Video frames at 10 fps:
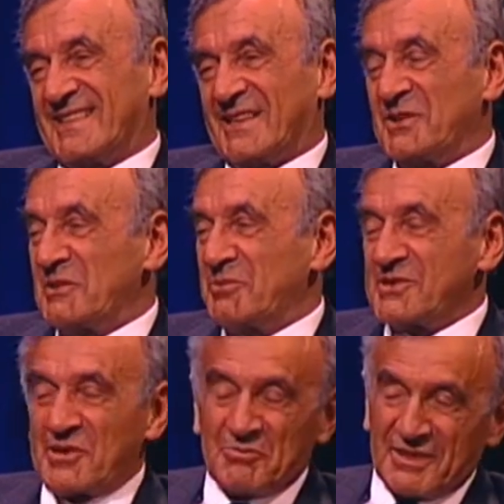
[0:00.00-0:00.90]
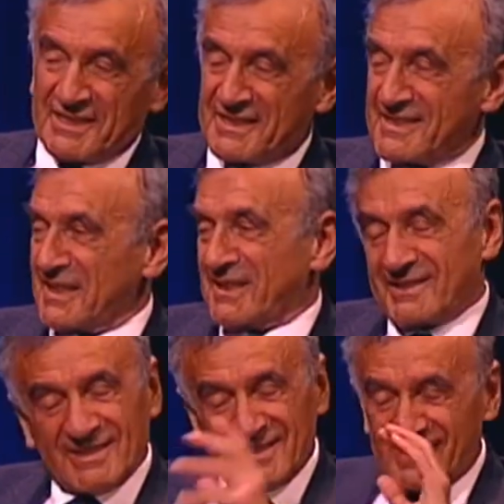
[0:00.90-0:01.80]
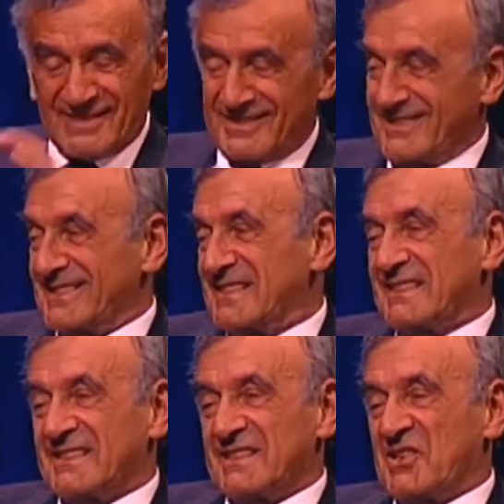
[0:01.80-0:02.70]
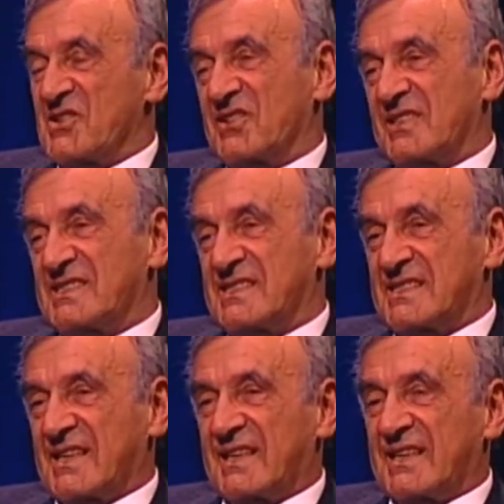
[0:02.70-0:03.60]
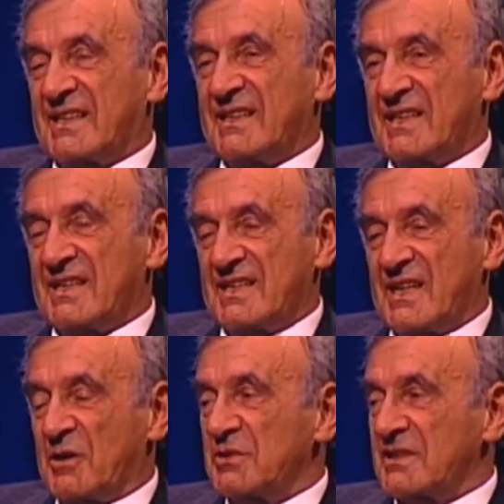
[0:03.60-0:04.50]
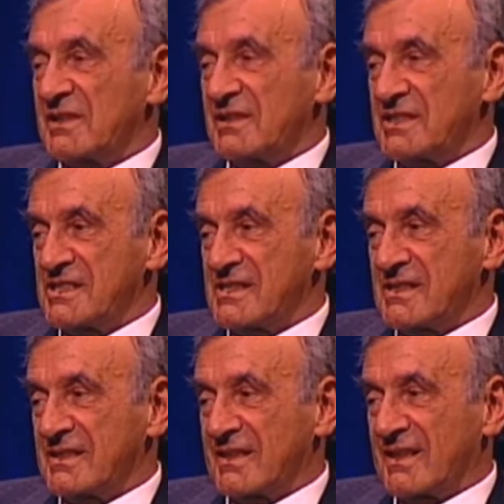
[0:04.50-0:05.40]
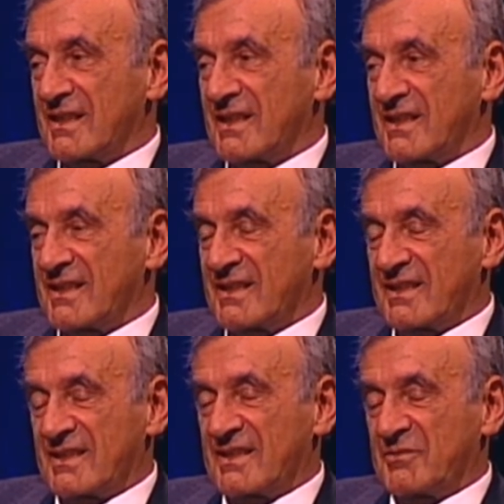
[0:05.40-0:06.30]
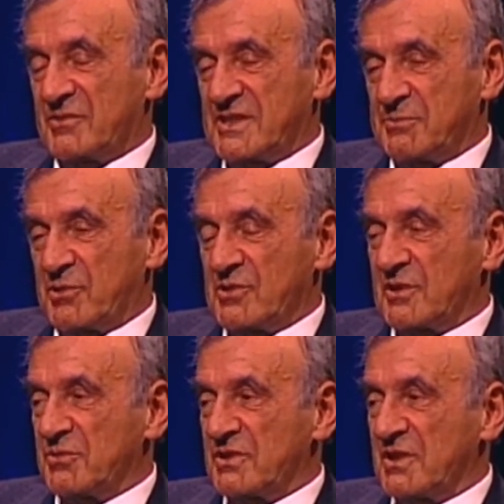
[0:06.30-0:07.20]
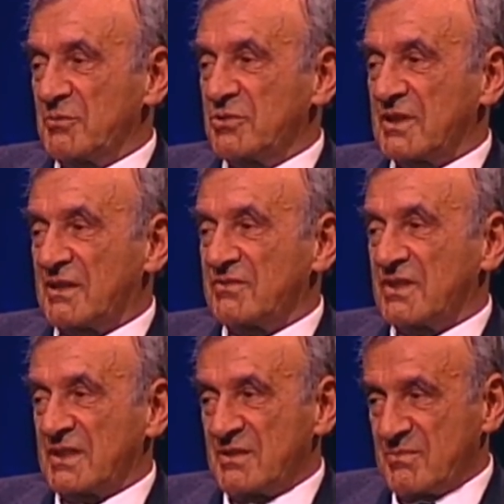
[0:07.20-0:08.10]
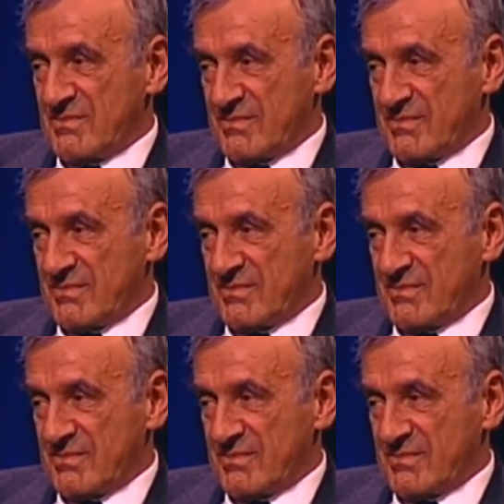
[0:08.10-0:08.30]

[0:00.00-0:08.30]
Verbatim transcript: Oedipus complexes are lower. Look, it's in, in, in our tradition, we spoke about kibbut avaim.